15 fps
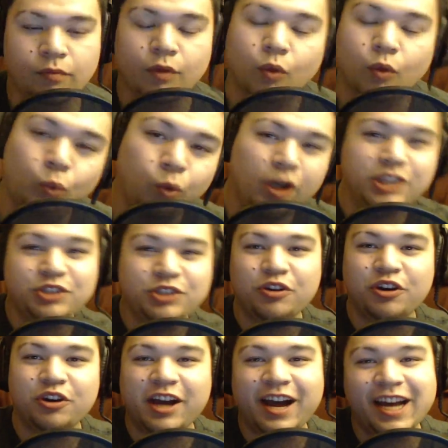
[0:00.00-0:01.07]
What is going
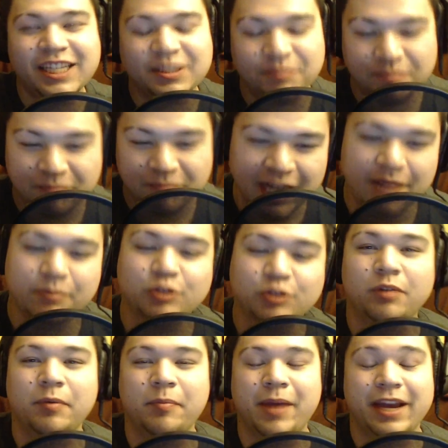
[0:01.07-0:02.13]
on, guys? My name is
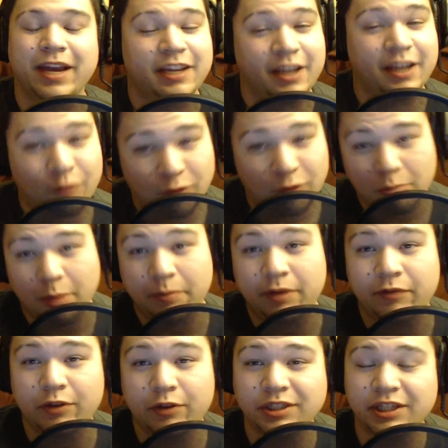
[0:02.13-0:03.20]
Ramen, back again from Ramen
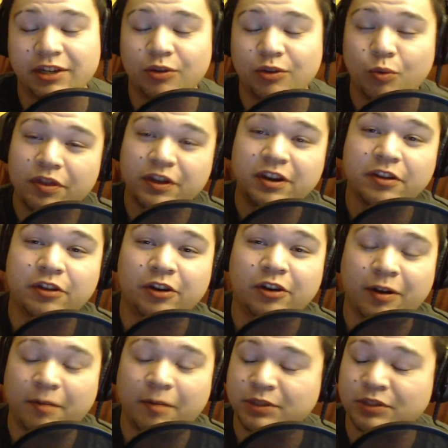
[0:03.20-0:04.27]
Reviews here with another
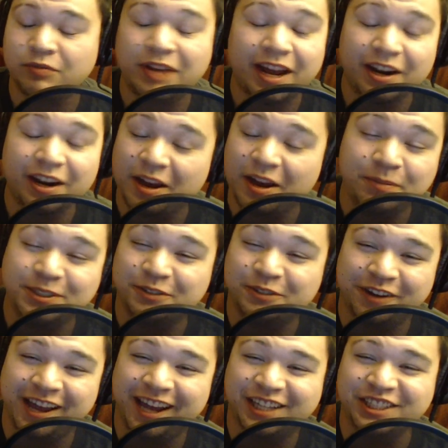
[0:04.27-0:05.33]
episode, not an episode
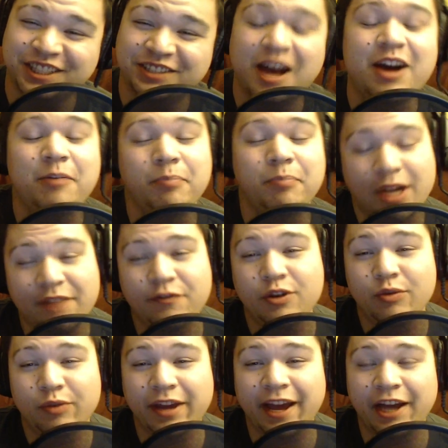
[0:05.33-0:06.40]
reaction, a
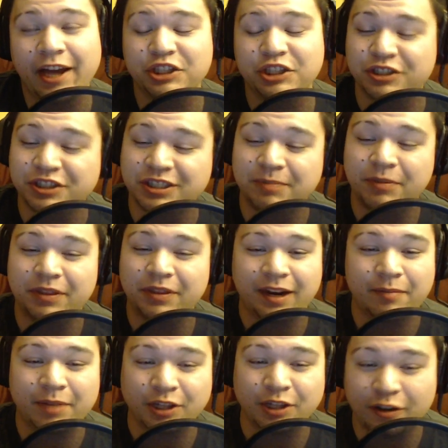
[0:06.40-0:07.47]
preview reaction to something that I've
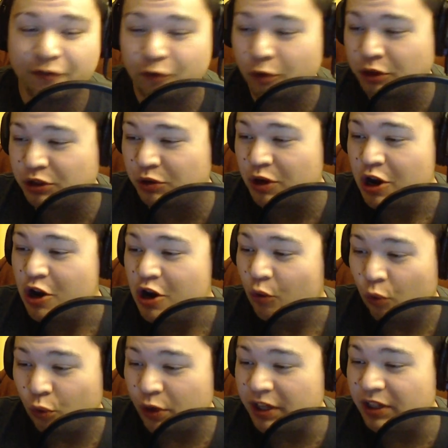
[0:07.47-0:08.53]
been looking forward to
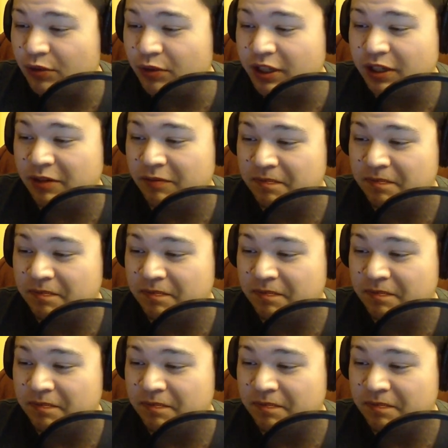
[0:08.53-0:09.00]
really, really